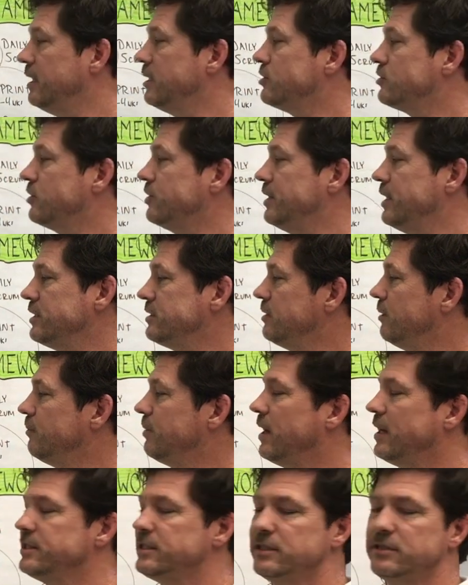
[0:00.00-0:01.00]
Traditional
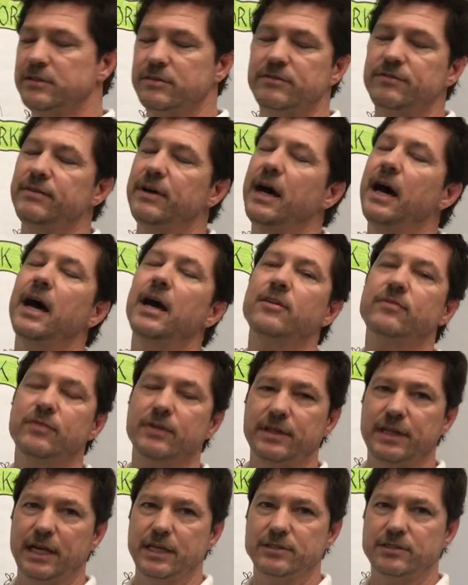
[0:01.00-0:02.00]
projects is fine for
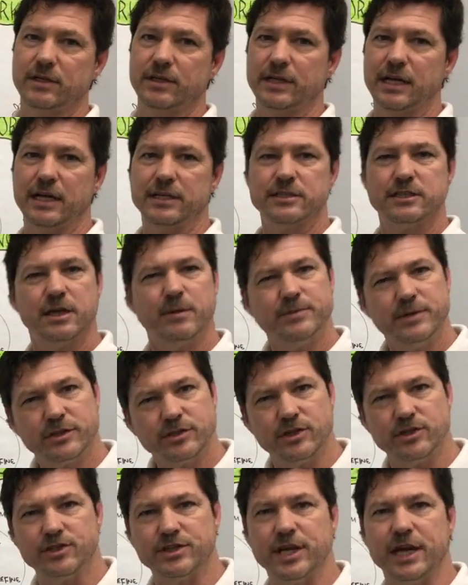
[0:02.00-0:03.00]
things that are not subject
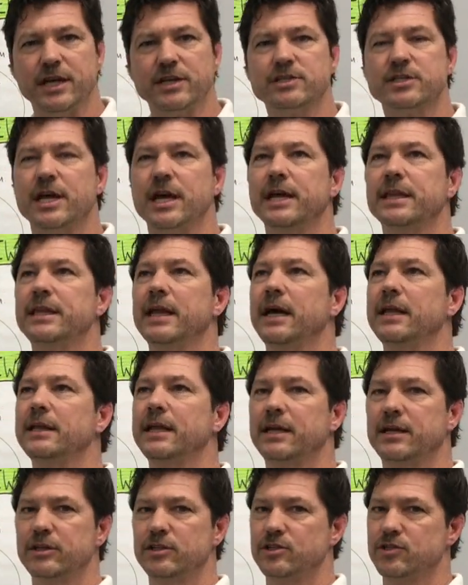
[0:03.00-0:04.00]
to change like that,
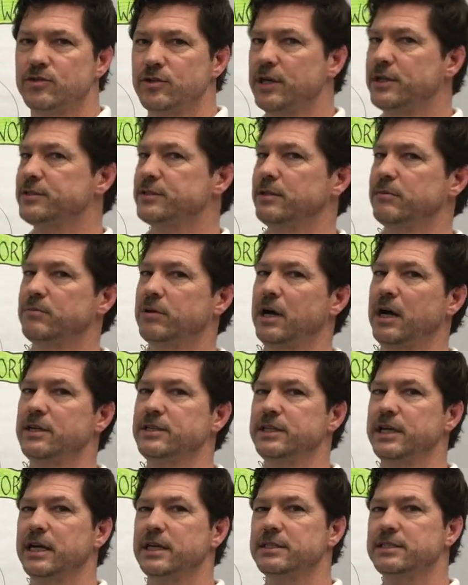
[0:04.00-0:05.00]
like construction
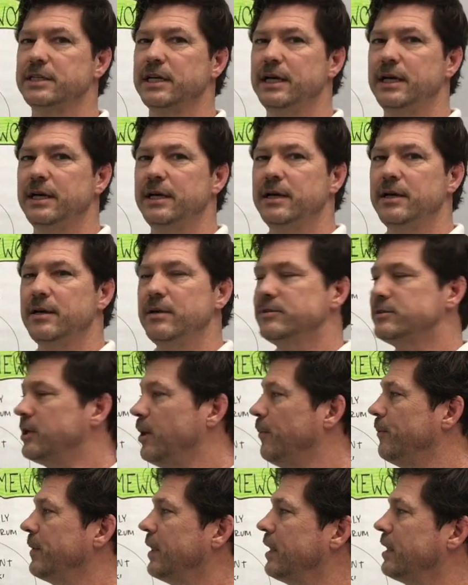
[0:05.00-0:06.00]
projects.
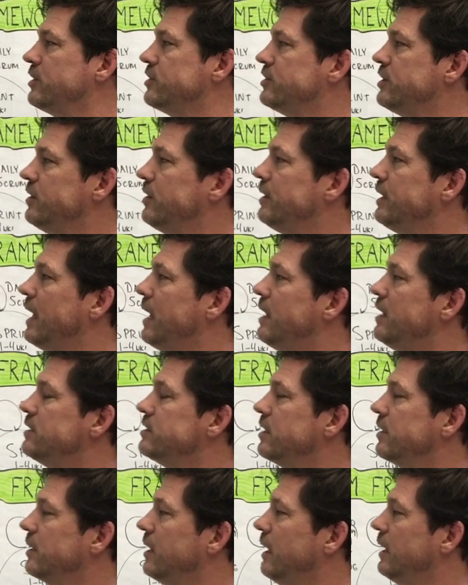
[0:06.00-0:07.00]
So consider that as
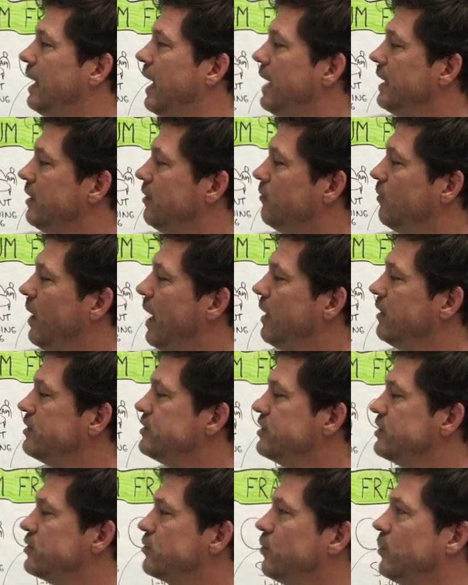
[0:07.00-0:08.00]
an idea of, well, how
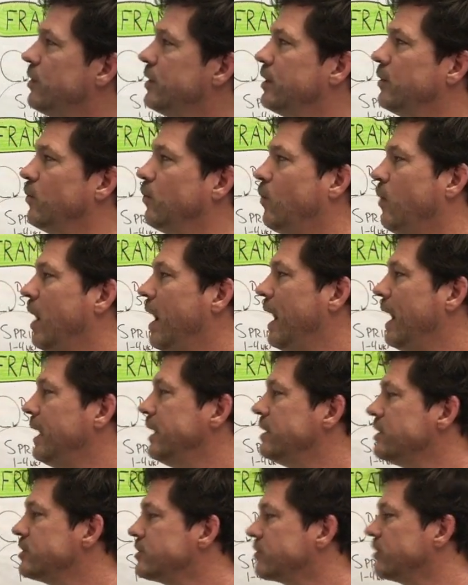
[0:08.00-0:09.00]
does this work and why
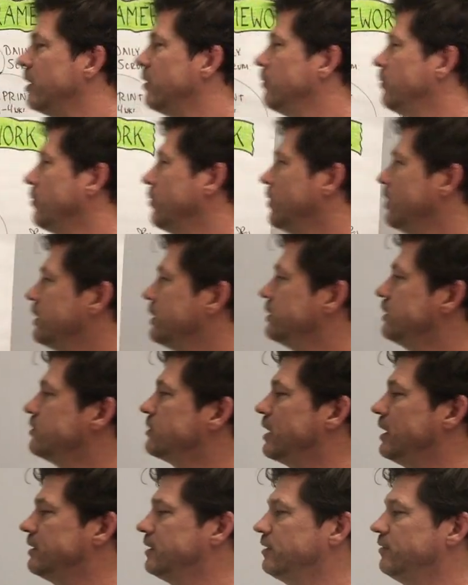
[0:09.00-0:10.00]
does Scrum work to
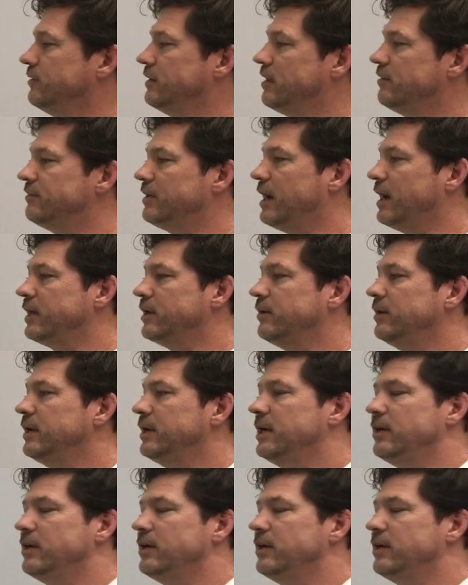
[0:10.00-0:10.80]
try to deliver that value?